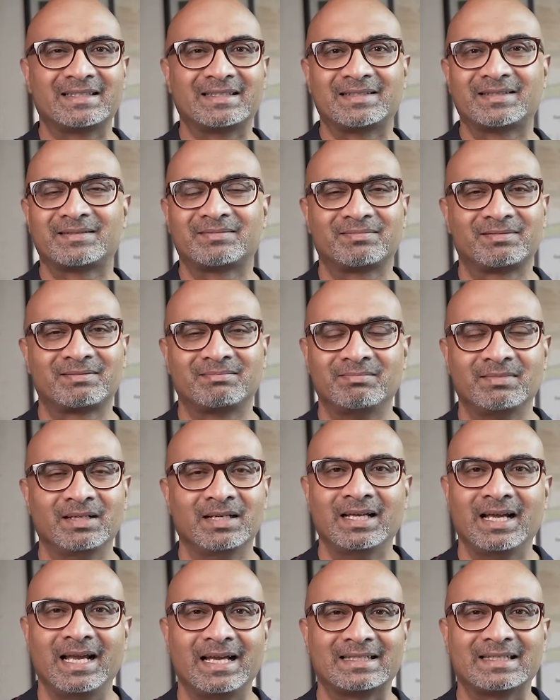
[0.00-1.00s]
It's
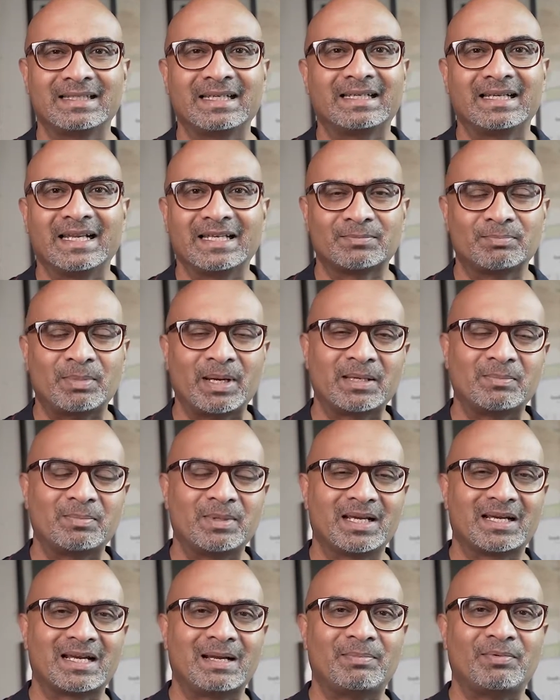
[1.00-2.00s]
as little as buying
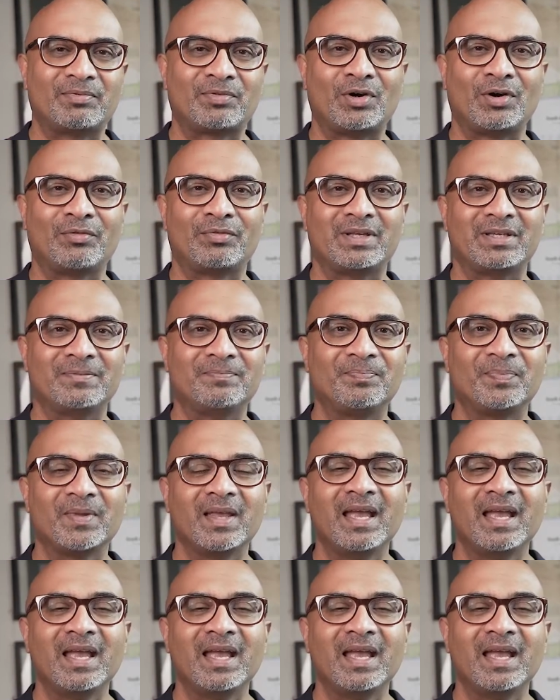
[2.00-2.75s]
me a cup of coffee.